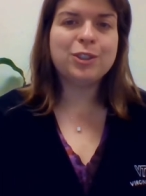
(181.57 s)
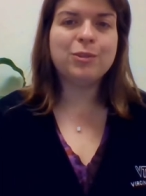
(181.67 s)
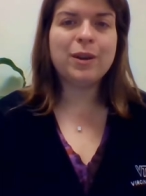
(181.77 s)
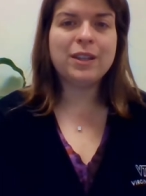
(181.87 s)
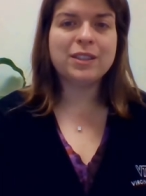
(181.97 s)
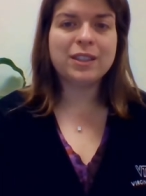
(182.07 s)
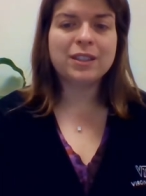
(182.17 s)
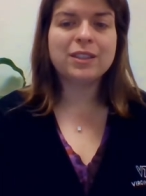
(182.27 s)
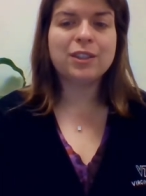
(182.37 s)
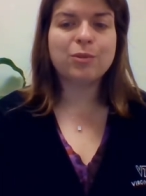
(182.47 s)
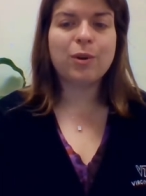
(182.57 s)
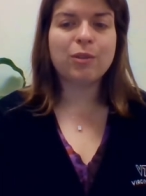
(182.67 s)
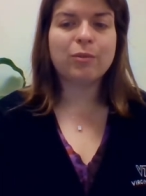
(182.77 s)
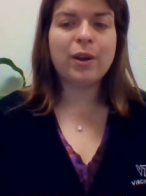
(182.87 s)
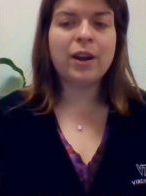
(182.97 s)
to a 6th to 12th
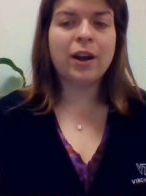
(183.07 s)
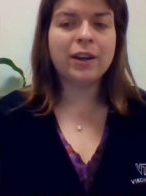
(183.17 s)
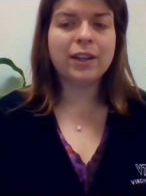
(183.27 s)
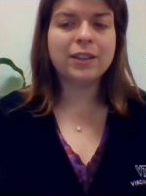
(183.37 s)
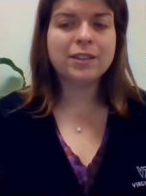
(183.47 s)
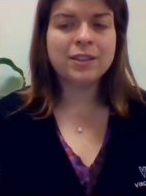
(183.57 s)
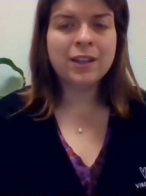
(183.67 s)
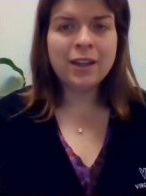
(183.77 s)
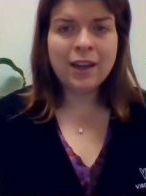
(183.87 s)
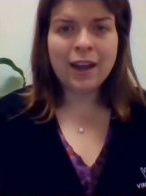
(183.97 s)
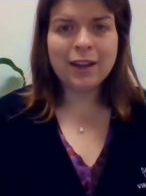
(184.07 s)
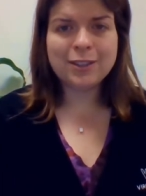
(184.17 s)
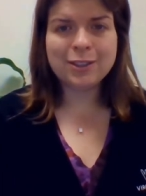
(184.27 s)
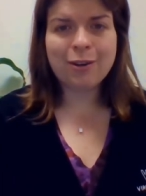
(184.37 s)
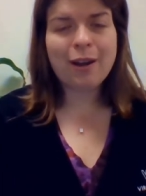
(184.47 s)
grade audience. And
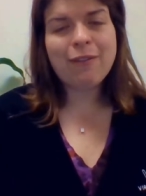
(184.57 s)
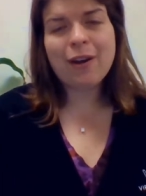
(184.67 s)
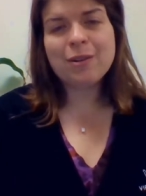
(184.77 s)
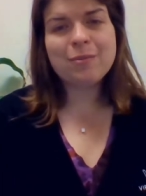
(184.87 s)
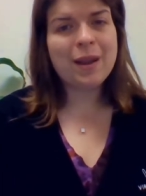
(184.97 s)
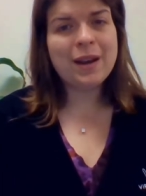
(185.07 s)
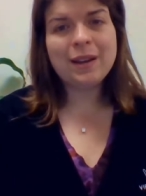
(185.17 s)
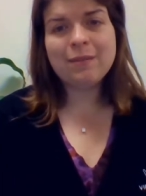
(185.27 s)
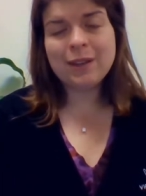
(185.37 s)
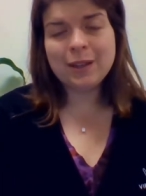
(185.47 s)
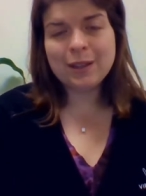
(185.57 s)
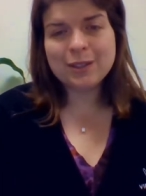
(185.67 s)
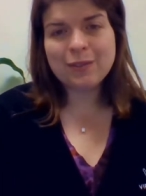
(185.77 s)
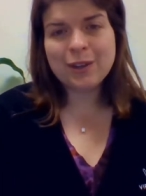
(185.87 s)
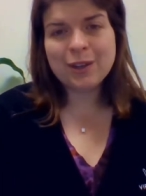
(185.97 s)
so I found making this
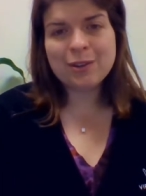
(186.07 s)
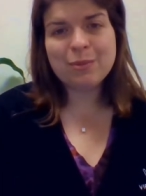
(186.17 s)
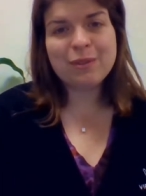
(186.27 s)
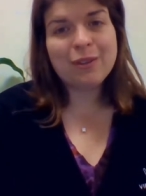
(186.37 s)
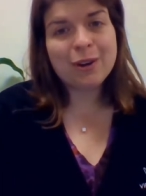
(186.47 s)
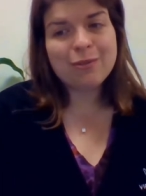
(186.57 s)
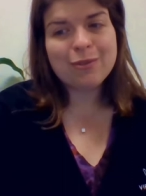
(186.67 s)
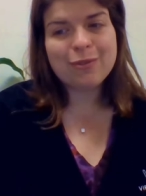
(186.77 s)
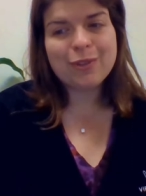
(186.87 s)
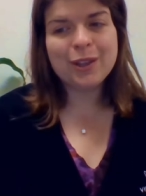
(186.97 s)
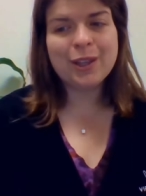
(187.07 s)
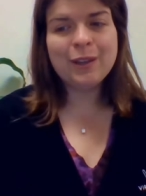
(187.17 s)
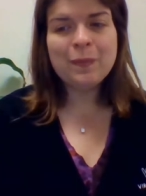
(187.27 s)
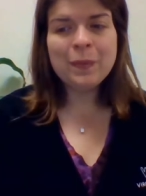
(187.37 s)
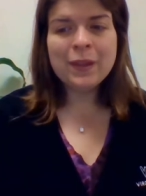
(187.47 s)
video to be very
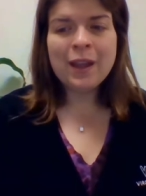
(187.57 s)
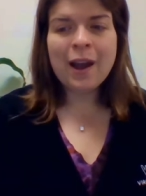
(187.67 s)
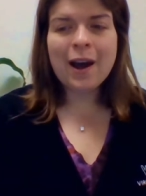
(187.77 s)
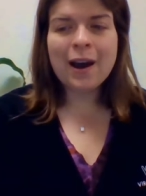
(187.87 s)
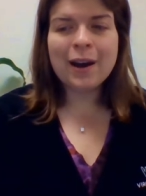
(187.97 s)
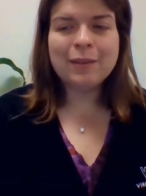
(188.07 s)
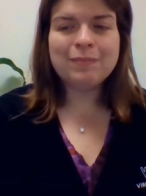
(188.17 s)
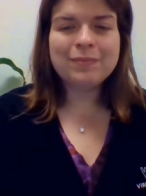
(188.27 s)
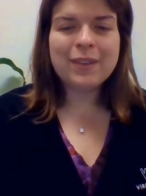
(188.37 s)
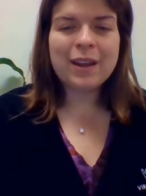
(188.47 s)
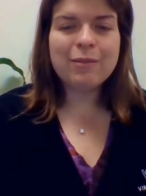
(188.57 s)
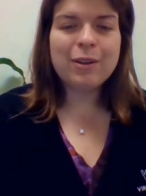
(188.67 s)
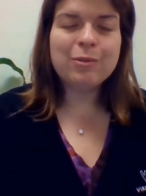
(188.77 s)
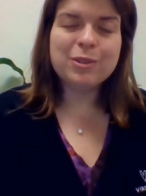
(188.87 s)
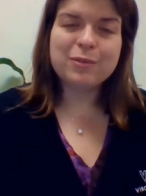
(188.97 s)
fulfilling, um, and
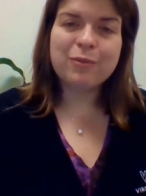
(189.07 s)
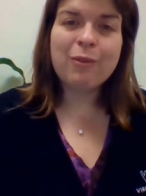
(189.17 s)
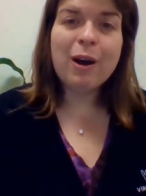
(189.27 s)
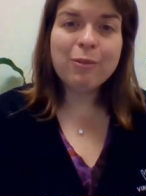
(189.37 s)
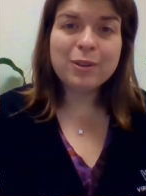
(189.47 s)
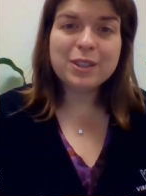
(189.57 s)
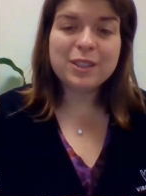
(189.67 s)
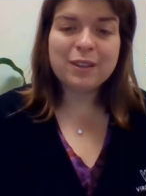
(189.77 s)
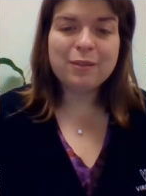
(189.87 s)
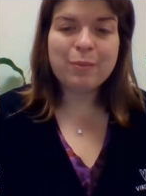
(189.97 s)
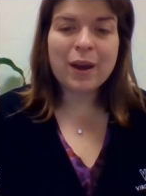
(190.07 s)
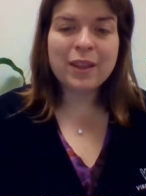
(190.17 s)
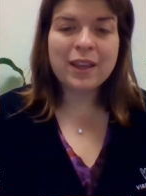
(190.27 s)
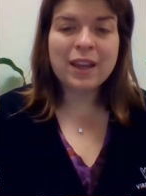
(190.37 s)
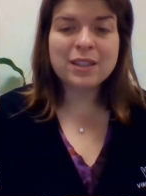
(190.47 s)
it was well received by
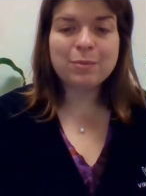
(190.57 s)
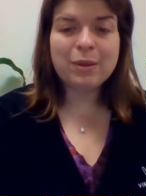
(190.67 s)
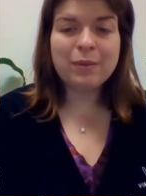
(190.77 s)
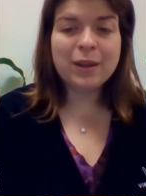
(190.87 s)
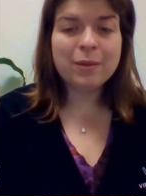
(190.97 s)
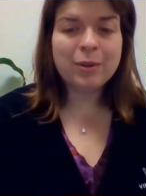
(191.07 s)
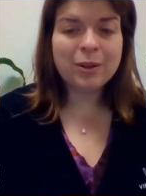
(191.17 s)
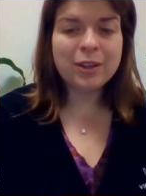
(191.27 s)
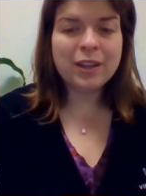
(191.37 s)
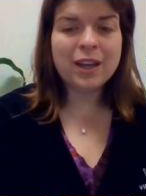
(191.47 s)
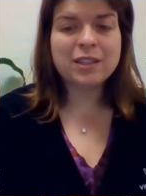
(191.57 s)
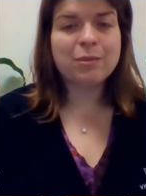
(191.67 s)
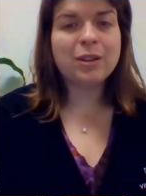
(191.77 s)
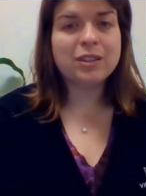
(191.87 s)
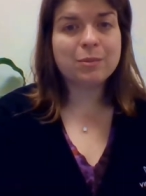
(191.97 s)
the ASPB community as
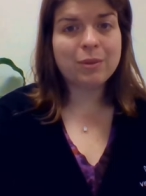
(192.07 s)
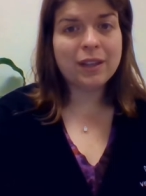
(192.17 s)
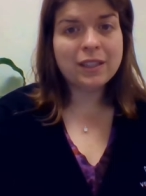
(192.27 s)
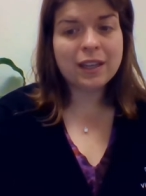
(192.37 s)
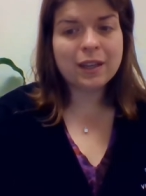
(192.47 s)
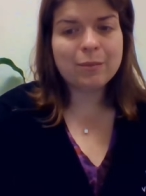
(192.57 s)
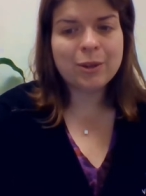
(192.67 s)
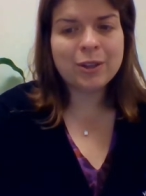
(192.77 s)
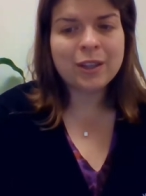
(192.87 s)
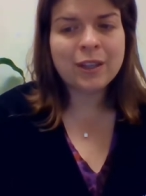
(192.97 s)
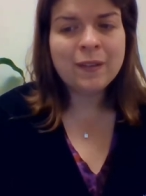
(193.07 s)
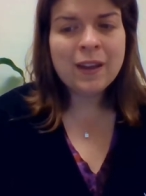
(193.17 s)
well as the Plantae community.